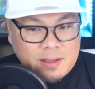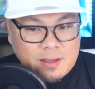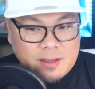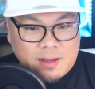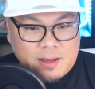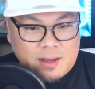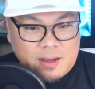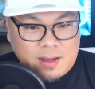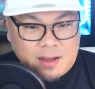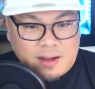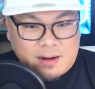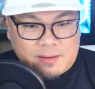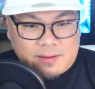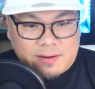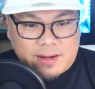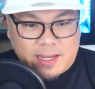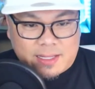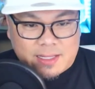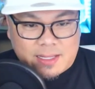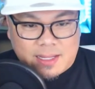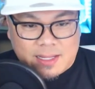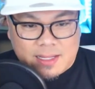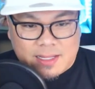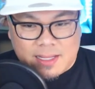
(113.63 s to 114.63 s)
All right.
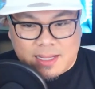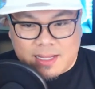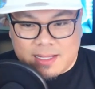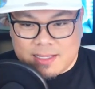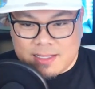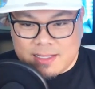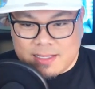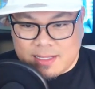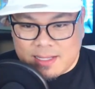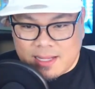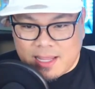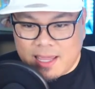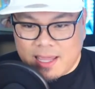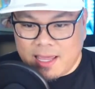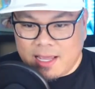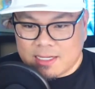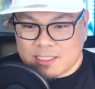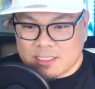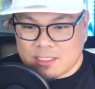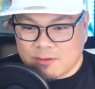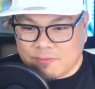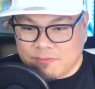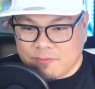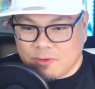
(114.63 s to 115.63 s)
And then
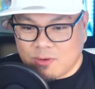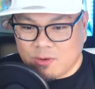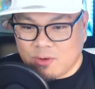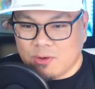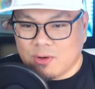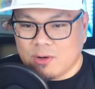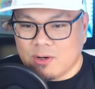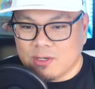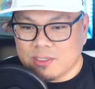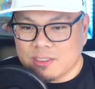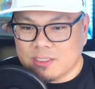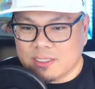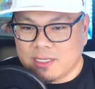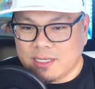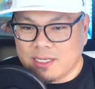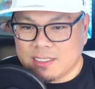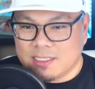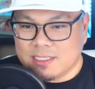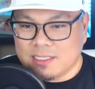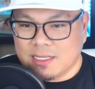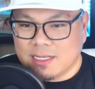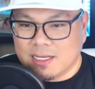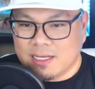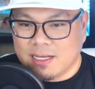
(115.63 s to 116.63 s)
next, of course, is
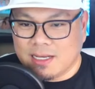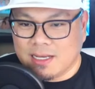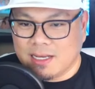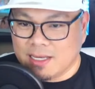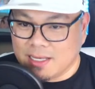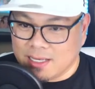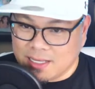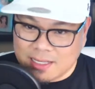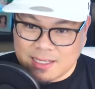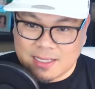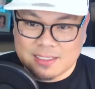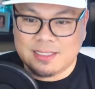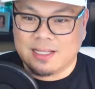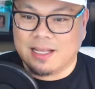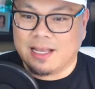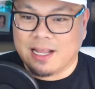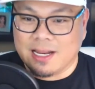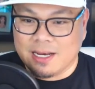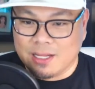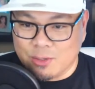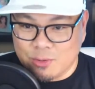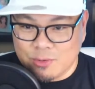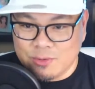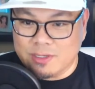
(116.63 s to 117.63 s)
still
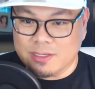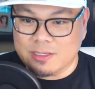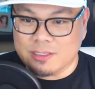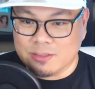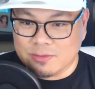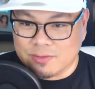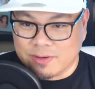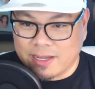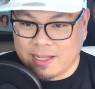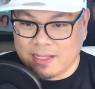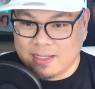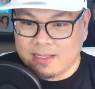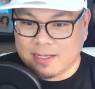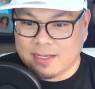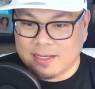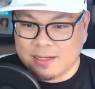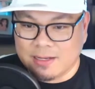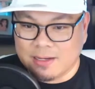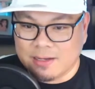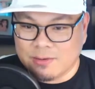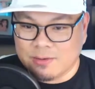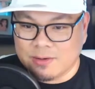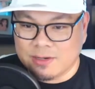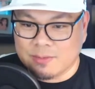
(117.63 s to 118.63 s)
going to do this, right?
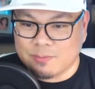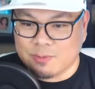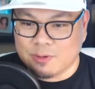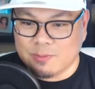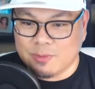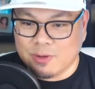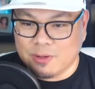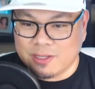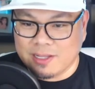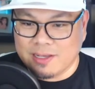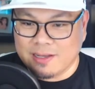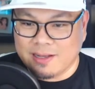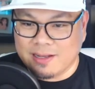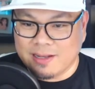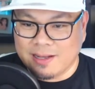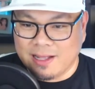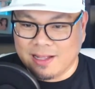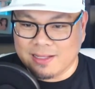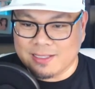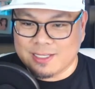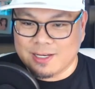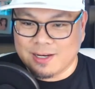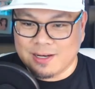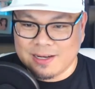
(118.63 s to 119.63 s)
We're going to promote
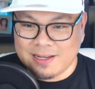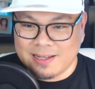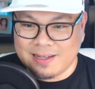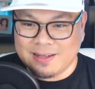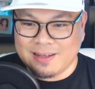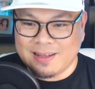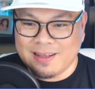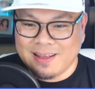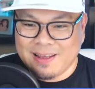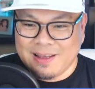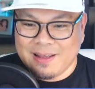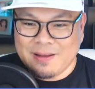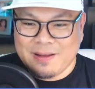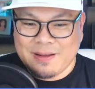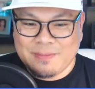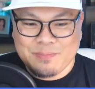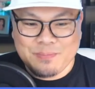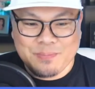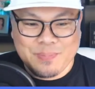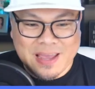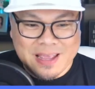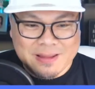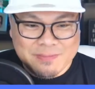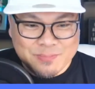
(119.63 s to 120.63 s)

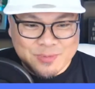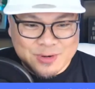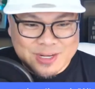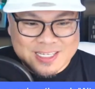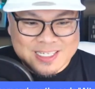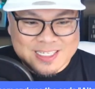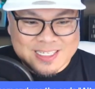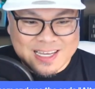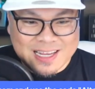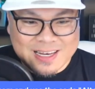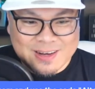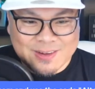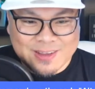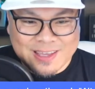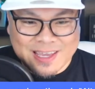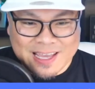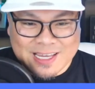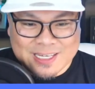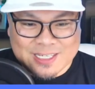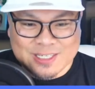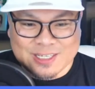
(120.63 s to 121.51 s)
MedBridge Education.